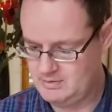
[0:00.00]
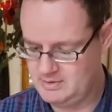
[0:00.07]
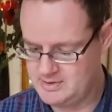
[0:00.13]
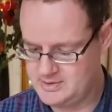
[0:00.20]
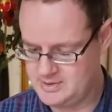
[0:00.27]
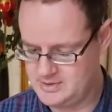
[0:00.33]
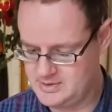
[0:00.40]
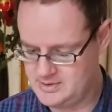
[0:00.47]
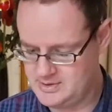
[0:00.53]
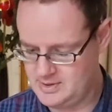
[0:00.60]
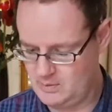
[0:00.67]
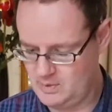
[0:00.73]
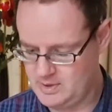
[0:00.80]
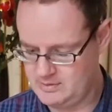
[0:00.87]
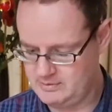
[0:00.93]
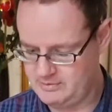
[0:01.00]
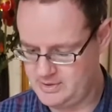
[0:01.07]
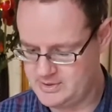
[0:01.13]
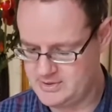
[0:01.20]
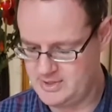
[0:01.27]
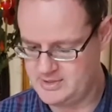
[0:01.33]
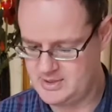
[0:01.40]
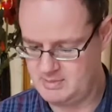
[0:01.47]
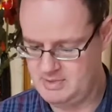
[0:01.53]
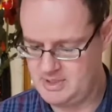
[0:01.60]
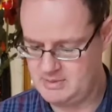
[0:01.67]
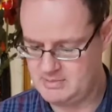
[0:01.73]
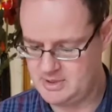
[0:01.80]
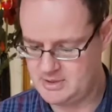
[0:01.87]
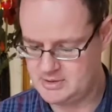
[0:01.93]
This is one of the first things I
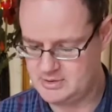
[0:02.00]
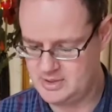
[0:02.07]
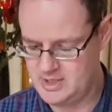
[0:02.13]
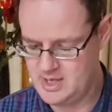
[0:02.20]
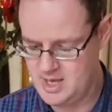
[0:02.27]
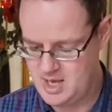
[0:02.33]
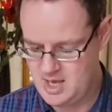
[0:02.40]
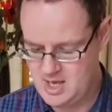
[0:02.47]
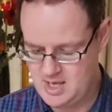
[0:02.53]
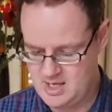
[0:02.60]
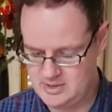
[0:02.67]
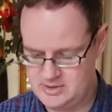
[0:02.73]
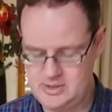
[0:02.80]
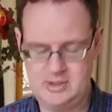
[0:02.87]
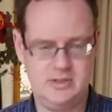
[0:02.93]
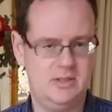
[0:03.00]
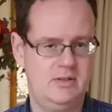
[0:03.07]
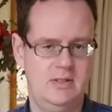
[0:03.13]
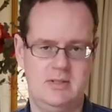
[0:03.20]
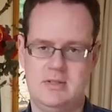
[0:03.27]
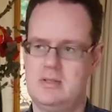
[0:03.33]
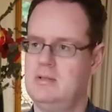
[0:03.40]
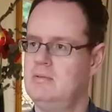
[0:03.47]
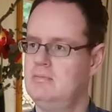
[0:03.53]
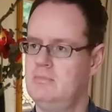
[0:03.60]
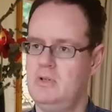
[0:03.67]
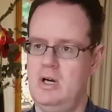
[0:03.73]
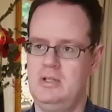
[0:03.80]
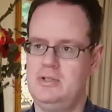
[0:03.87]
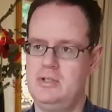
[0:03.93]
made in Marquetry. I started this
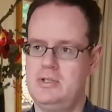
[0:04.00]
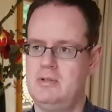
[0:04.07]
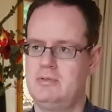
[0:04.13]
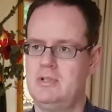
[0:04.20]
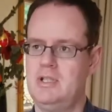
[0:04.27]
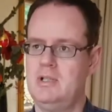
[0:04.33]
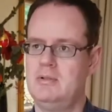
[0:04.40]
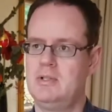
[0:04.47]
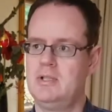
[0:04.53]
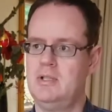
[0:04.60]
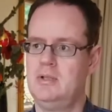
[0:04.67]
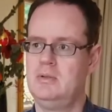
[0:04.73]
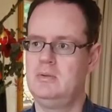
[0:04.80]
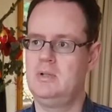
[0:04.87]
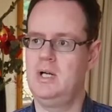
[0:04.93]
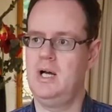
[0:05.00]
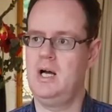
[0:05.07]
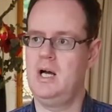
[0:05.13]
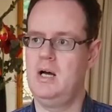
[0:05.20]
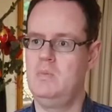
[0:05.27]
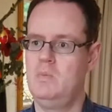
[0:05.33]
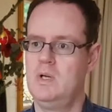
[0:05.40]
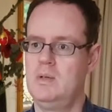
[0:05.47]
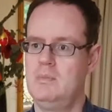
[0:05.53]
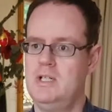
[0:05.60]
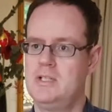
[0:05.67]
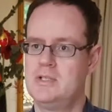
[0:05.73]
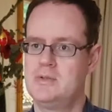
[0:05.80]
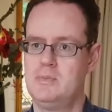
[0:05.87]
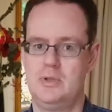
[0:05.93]
just over a year ago when I
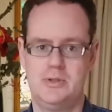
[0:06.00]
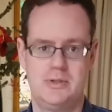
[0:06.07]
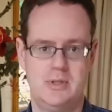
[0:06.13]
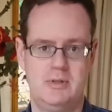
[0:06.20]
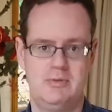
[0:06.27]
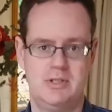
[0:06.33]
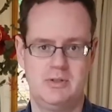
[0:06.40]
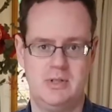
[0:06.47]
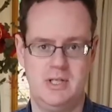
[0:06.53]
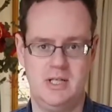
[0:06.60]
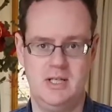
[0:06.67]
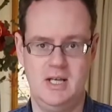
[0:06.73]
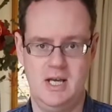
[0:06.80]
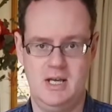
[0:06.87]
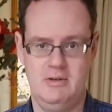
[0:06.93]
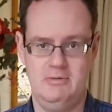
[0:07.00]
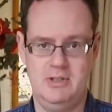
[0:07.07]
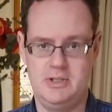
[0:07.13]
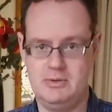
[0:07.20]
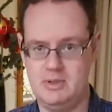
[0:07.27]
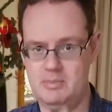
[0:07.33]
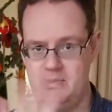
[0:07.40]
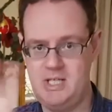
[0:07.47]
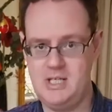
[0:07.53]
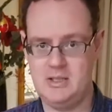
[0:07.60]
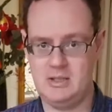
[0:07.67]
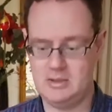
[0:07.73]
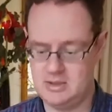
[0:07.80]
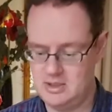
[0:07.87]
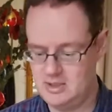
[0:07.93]
made a small serving tray featuring a
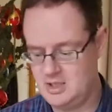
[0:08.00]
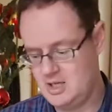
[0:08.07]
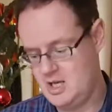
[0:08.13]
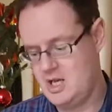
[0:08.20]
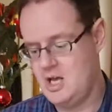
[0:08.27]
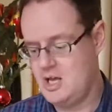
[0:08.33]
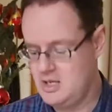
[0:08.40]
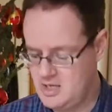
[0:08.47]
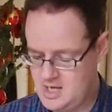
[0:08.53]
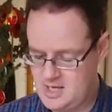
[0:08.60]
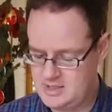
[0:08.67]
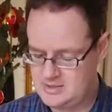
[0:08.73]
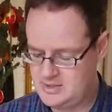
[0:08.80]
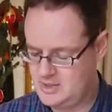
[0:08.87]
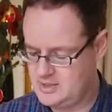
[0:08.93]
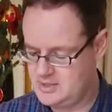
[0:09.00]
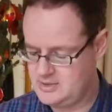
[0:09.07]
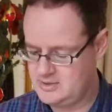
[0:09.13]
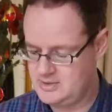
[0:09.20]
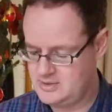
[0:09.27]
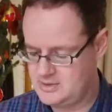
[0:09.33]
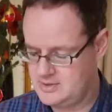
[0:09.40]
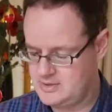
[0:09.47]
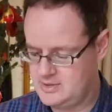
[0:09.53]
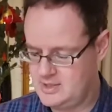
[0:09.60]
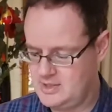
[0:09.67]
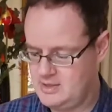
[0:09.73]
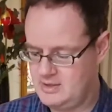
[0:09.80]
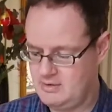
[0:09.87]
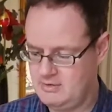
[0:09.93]
peacock. Yeah, it's nice. This is
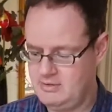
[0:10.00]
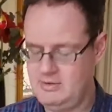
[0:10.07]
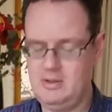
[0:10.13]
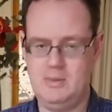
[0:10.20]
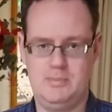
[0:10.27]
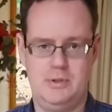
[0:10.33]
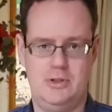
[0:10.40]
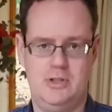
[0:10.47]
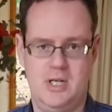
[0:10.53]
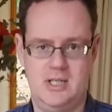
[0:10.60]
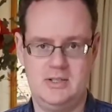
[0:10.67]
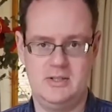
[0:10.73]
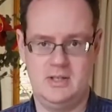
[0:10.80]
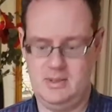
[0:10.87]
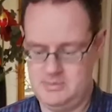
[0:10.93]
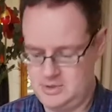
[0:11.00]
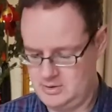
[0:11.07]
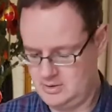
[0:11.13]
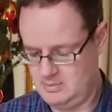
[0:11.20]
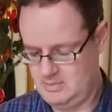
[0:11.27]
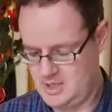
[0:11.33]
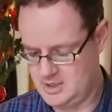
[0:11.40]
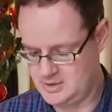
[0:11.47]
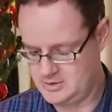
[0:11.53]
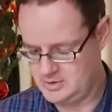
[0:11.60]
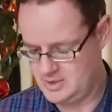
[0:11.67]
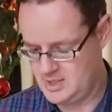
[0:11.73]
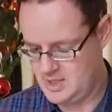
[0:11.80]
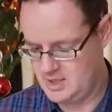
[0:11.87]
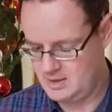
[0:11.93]
the third project I'm doing on
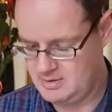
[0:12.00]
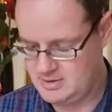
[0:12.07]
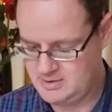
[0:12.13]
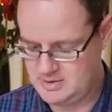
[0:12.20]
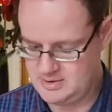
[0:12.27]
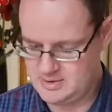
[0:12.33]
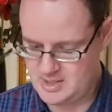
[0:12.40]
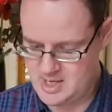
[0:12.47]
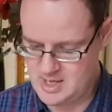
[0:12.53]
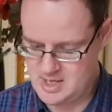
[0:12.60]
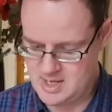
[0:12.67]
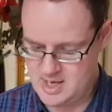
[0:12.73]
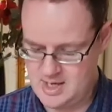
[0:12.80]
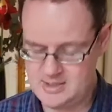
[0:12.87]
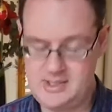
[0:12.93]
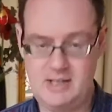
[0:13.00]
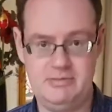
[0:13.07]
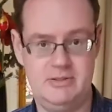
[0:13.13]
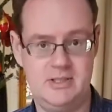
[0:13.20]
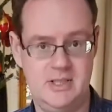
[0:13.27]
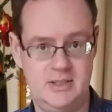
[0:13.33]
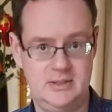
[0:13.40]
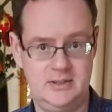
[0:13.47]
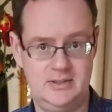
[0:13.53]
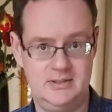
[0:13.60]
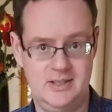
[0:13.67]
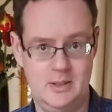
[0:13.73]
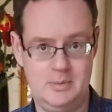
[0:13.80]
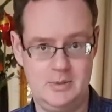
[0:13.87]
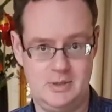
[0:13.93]
Marquetry. This is a daffodil.
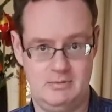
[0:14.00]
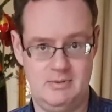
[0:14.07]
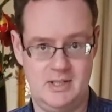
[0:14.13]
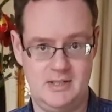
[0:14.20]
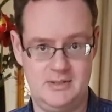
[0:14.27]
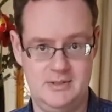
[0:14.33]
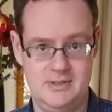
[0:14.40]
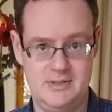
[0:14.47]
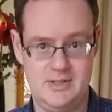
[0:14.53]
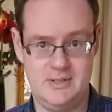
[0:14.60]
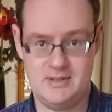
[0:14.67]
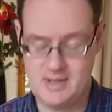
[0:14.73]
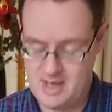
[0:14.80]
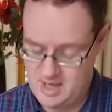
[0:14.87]
I hope you can recognize it.